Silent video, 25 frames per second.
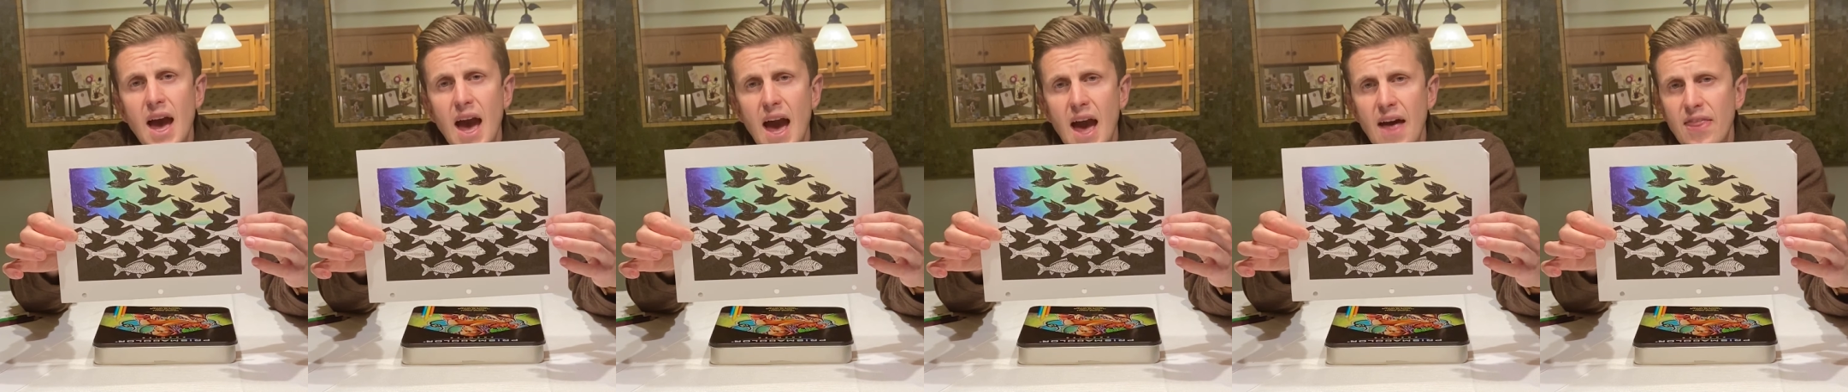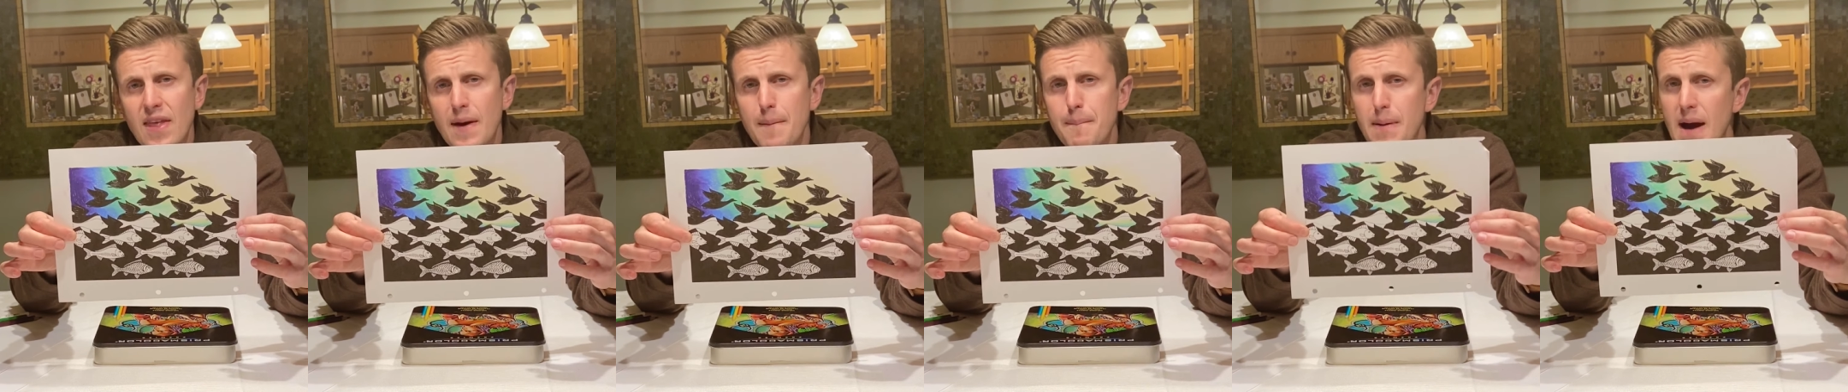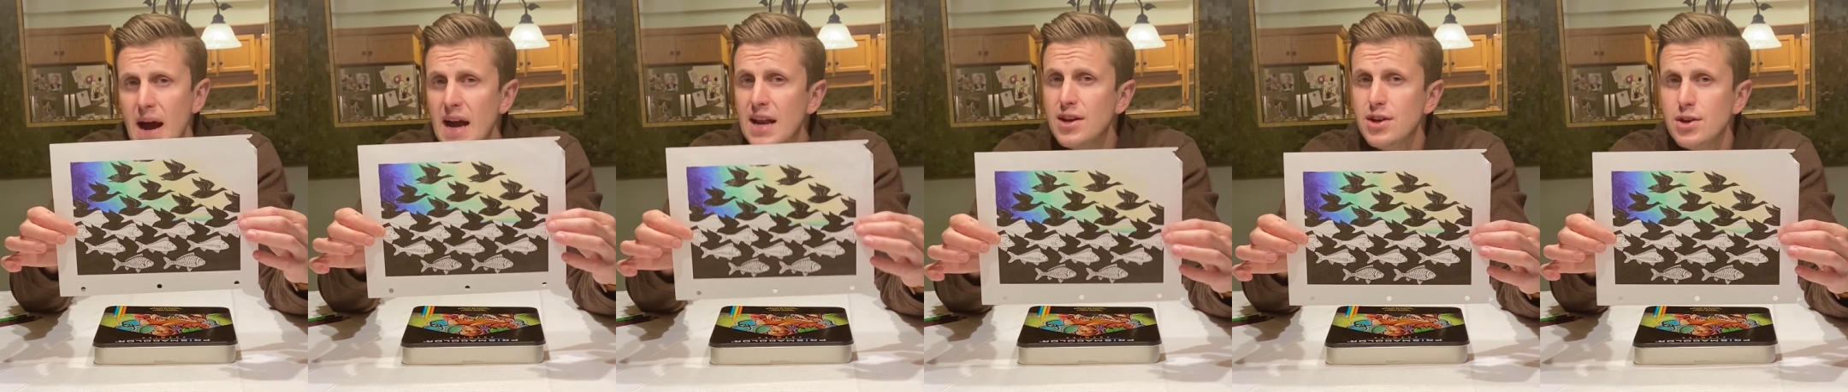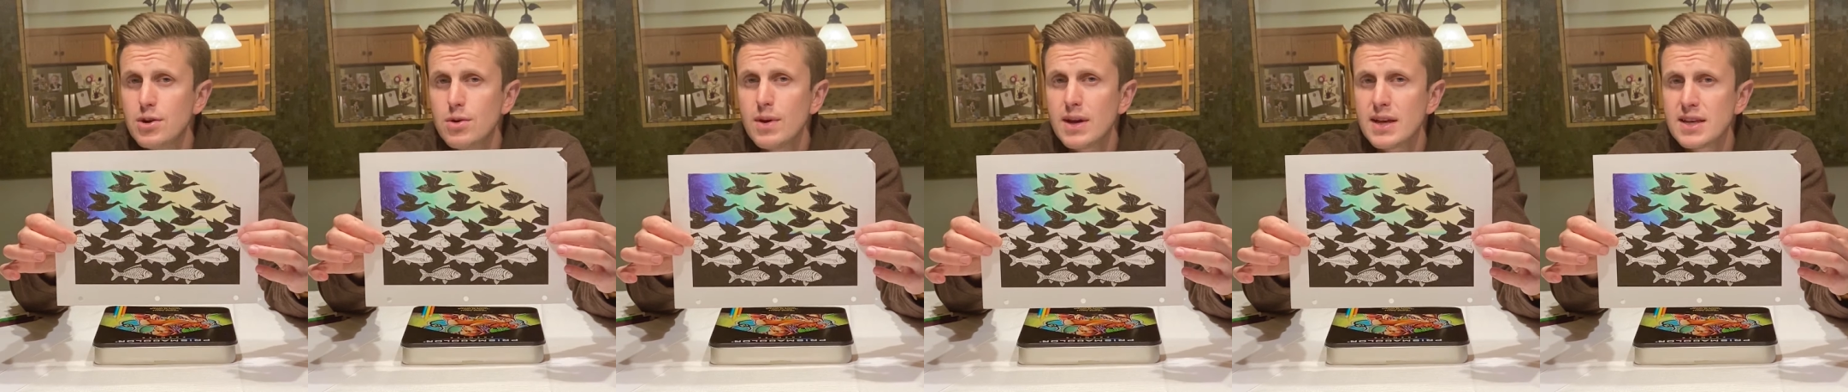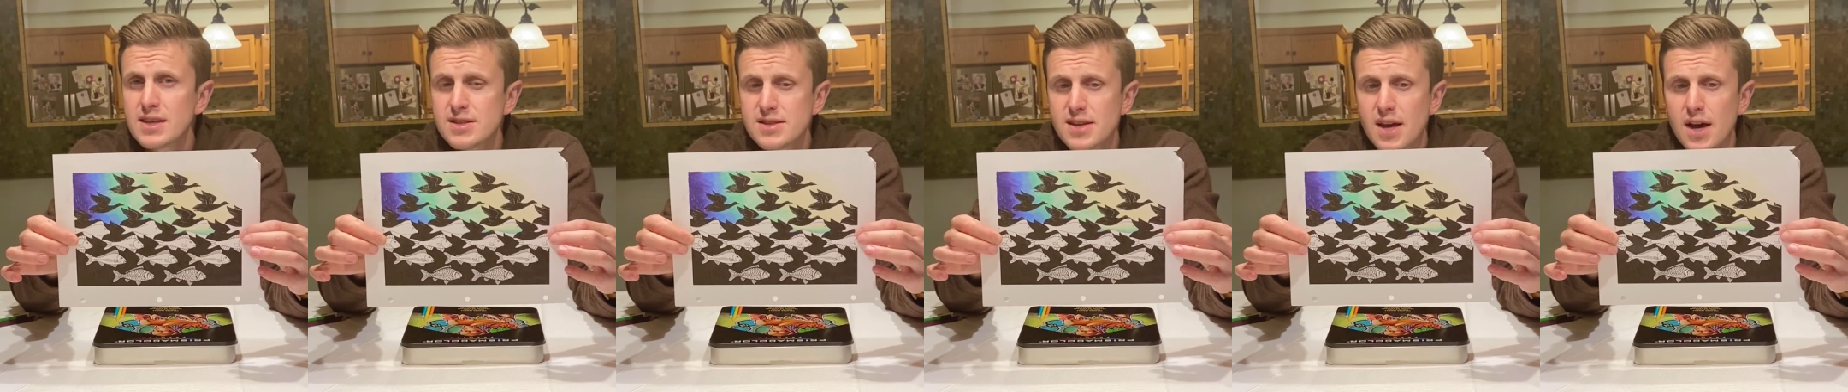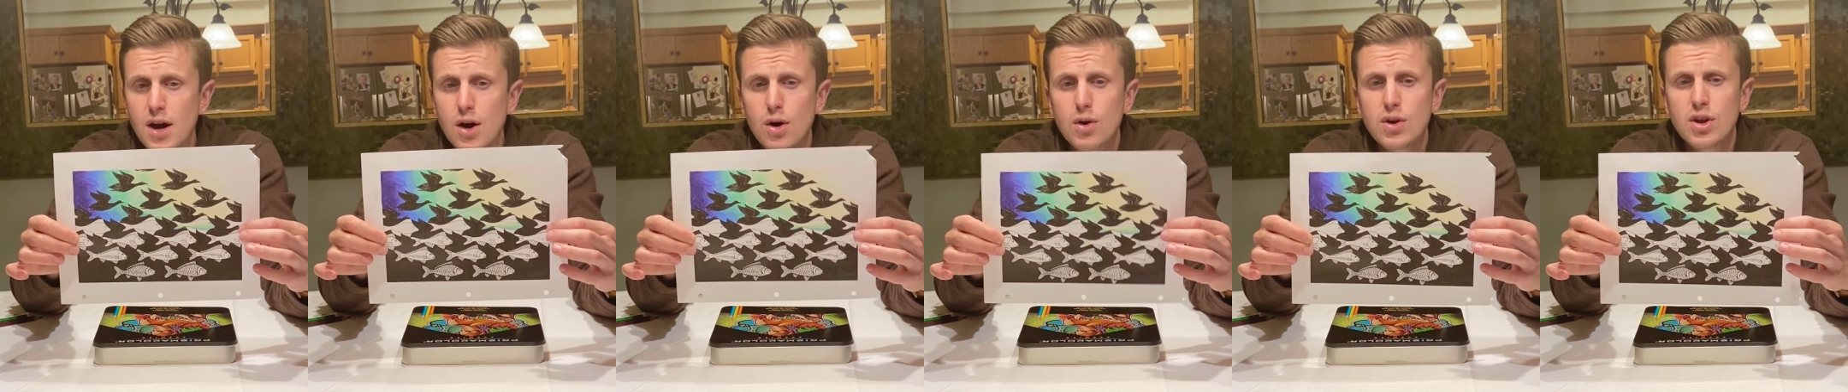And then by doing
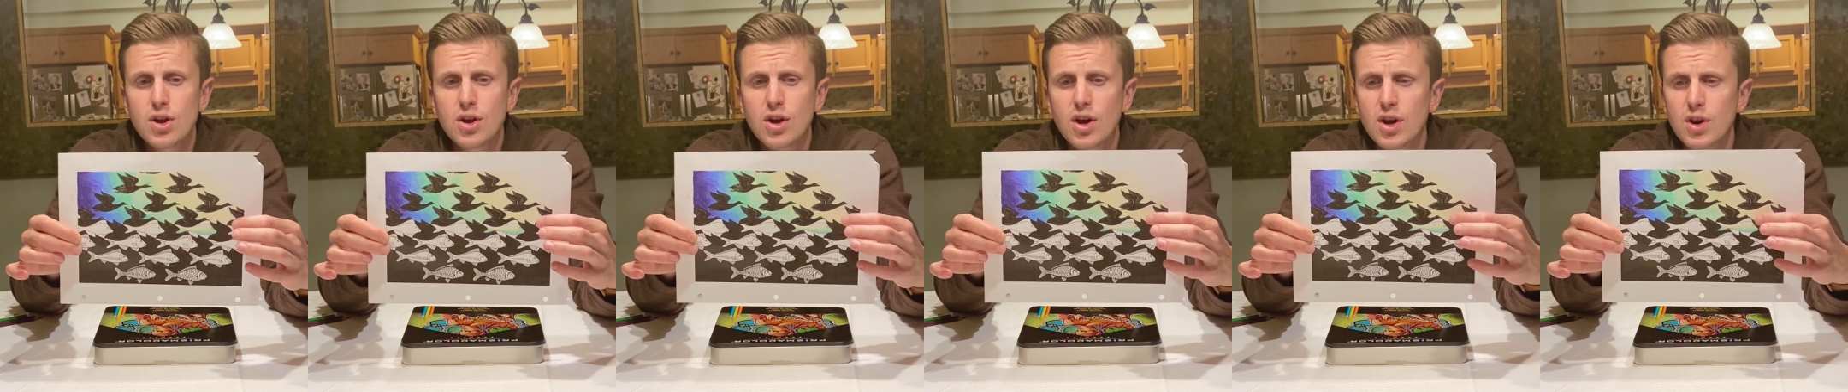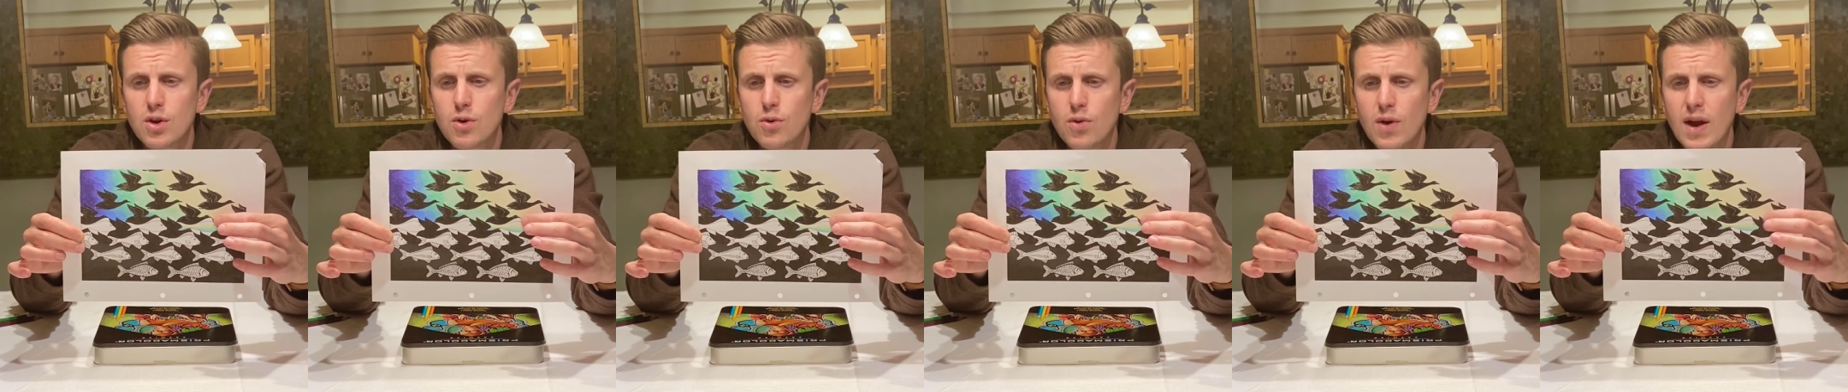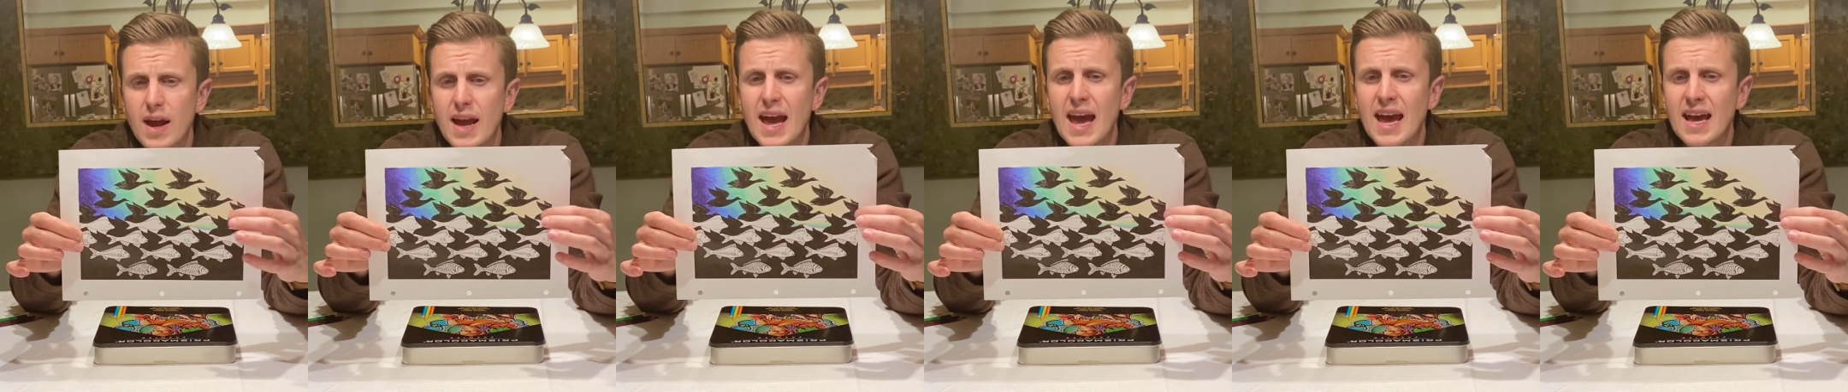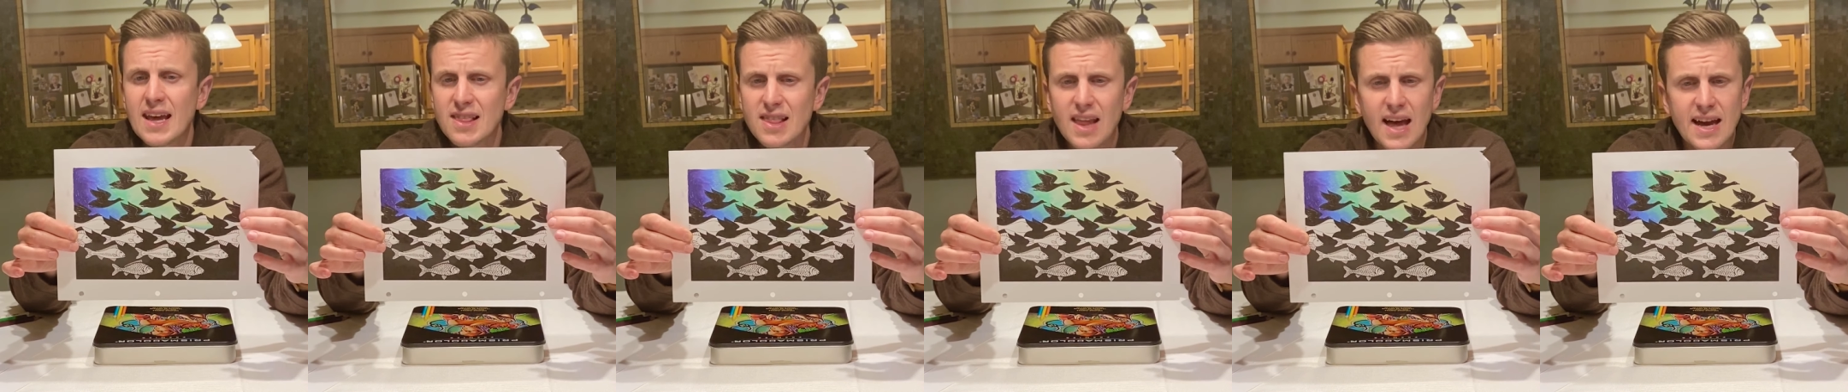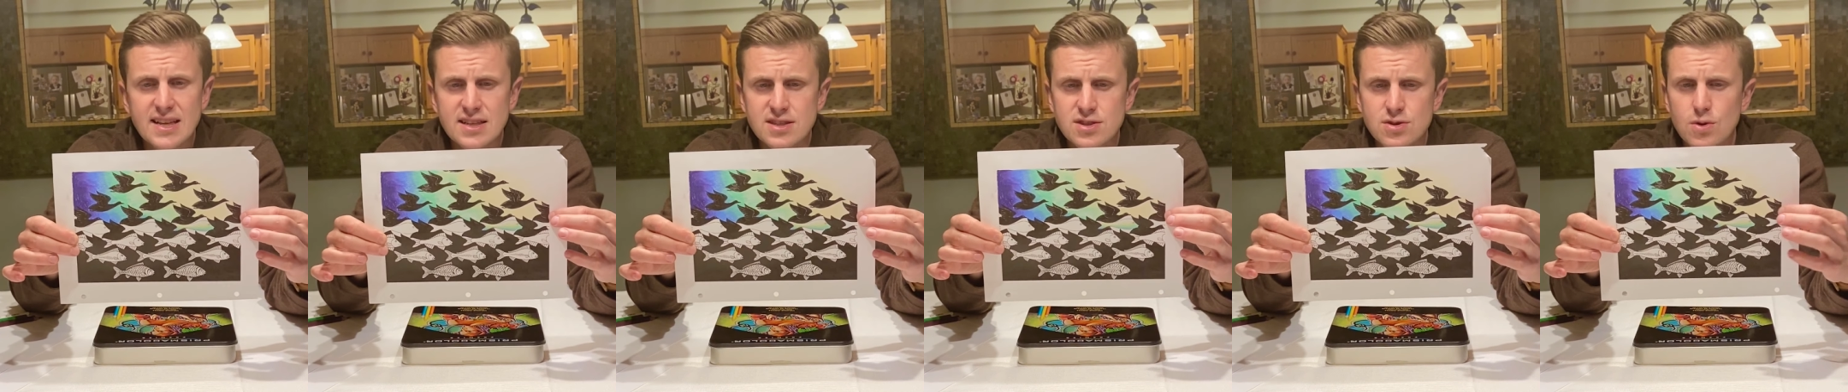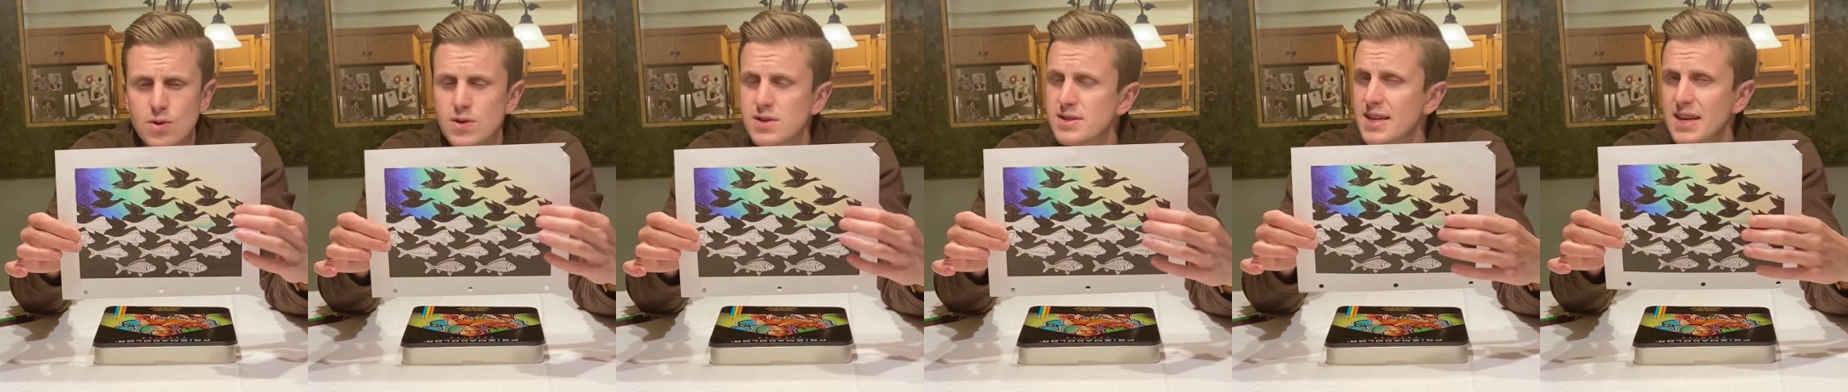so, you're going to create a light
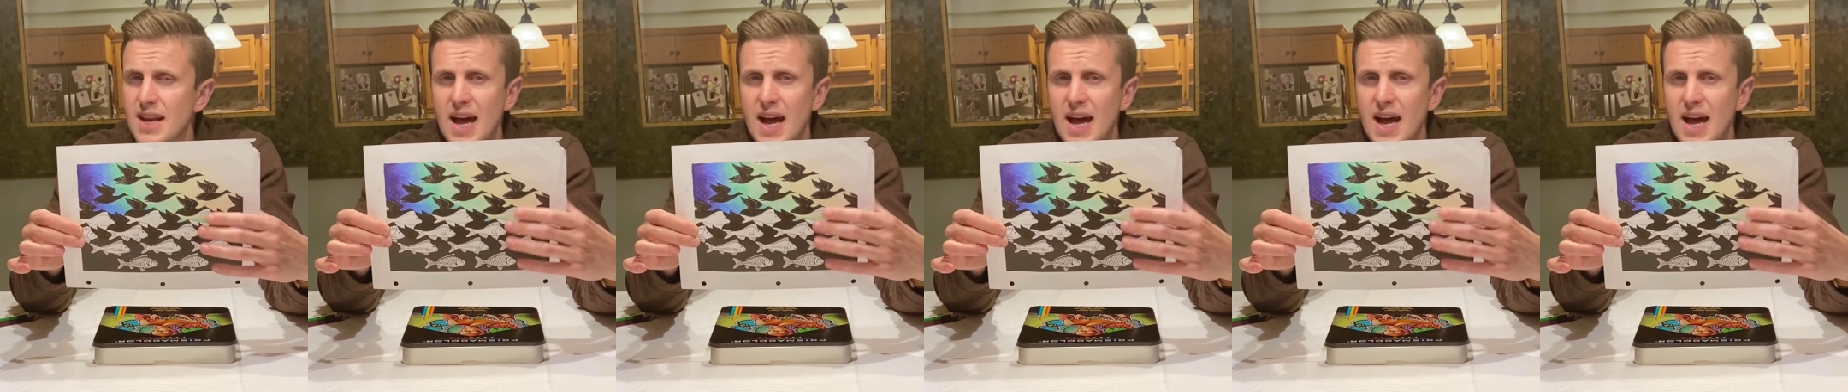source.